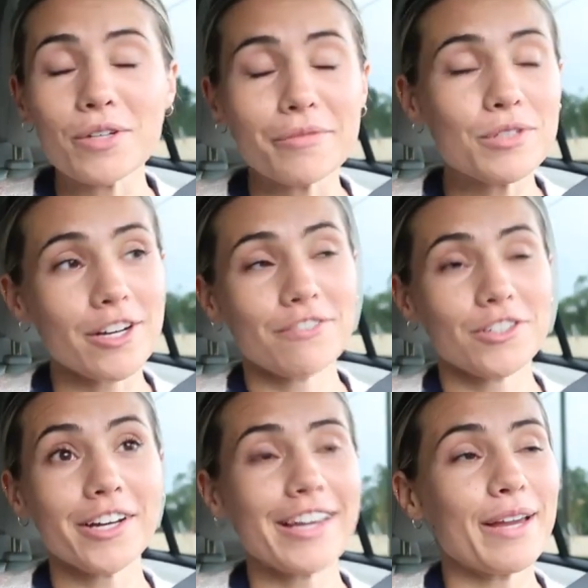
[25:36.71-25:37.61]
so I'm sorry
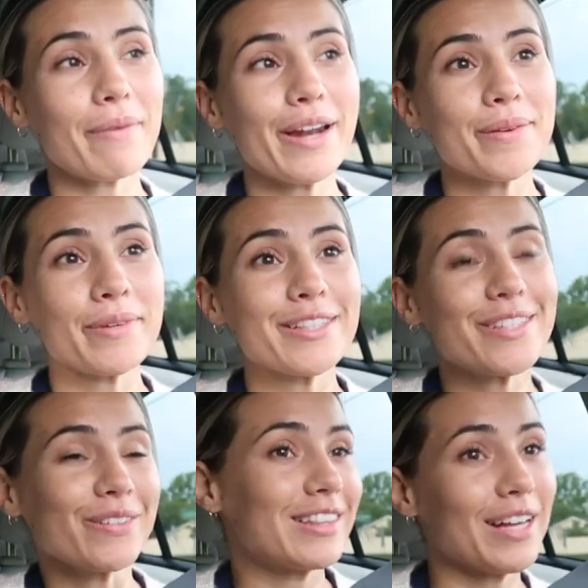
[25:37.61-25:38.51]
for talking about it, but
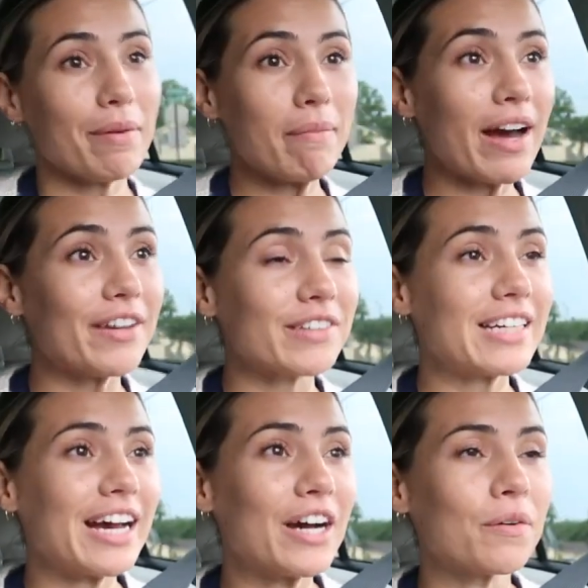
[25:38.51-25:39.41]
it's the only thing on my mind
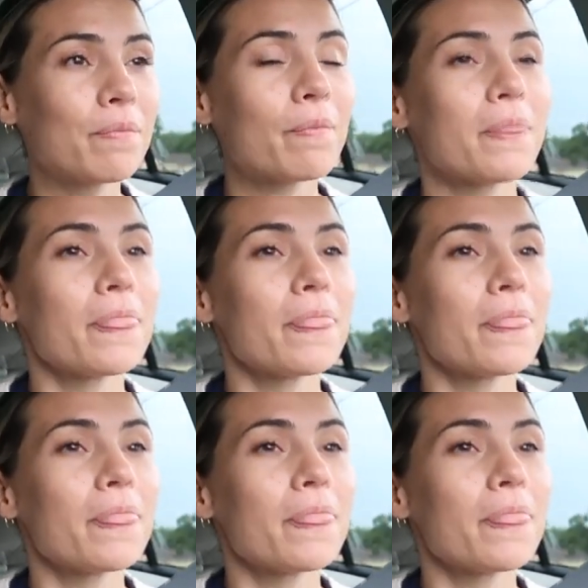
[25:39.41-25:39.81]
right now.